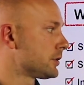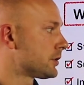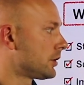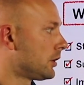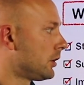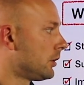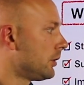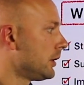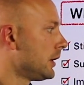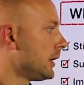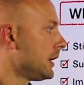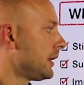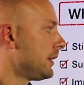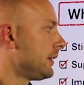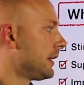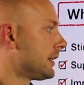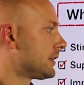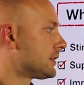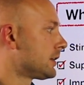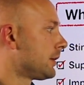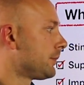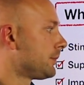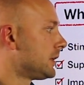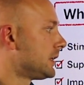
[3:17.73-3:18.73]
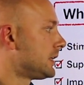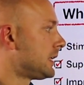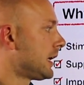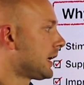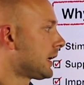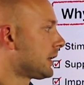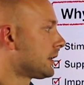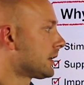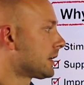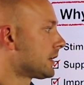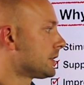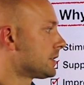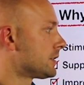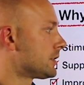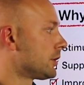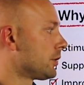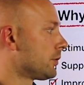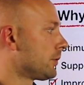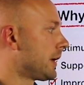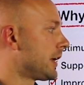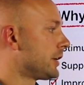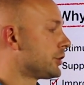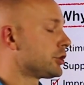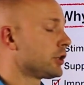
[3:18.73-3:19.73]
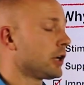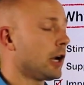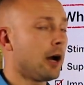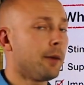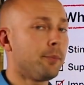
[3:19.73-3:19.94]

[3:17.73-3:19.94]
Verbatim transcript: So that's something to take into consideration.